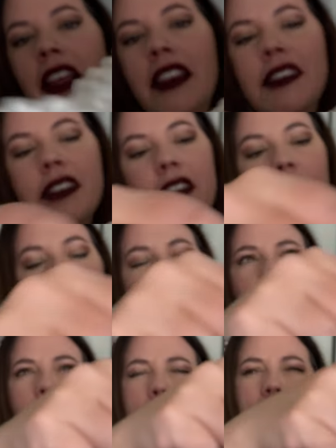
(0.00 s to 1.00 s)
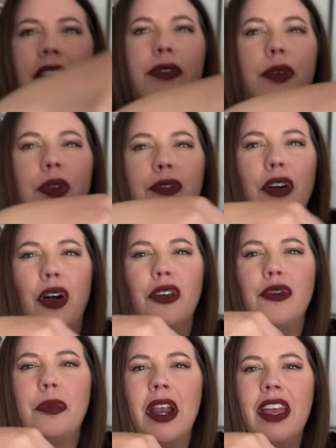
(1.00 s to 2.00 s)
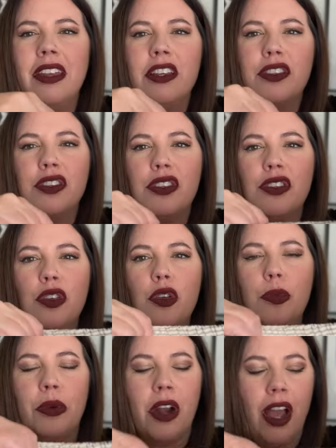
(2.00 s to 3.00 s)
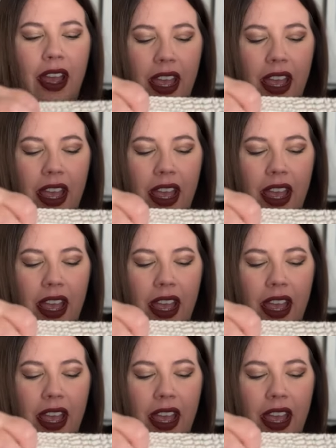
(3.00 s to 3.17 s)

This is a, I believe, a Revolve brand, super high